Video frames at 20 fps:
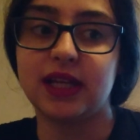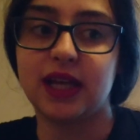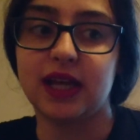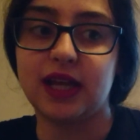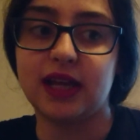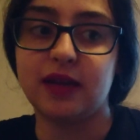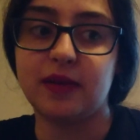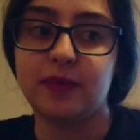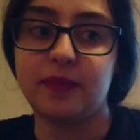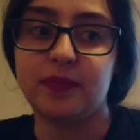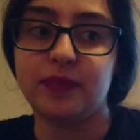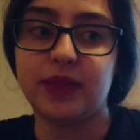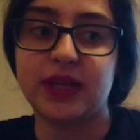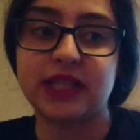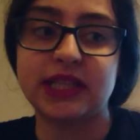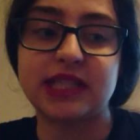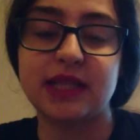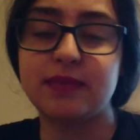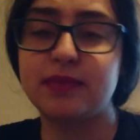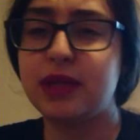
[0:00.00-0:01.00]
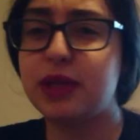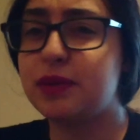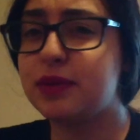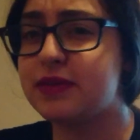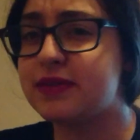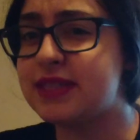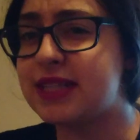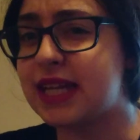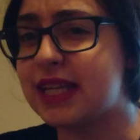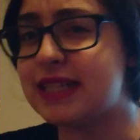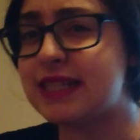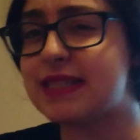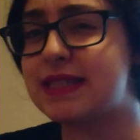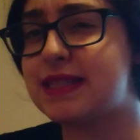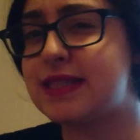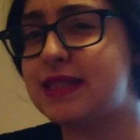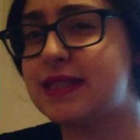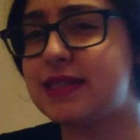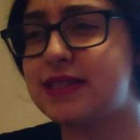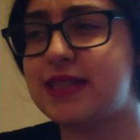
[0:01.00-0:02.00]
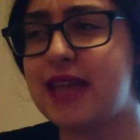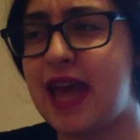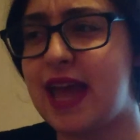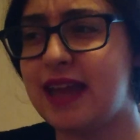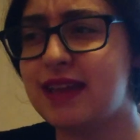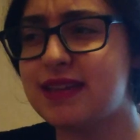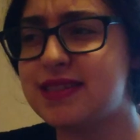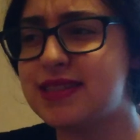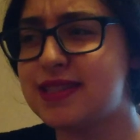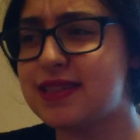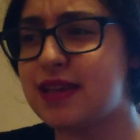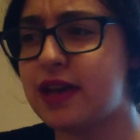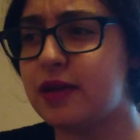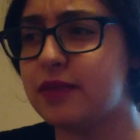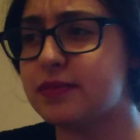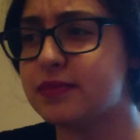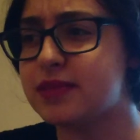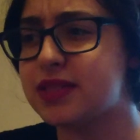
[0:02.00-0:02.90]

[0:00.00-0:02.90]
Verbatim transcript: Um, and some people have said it tastes um,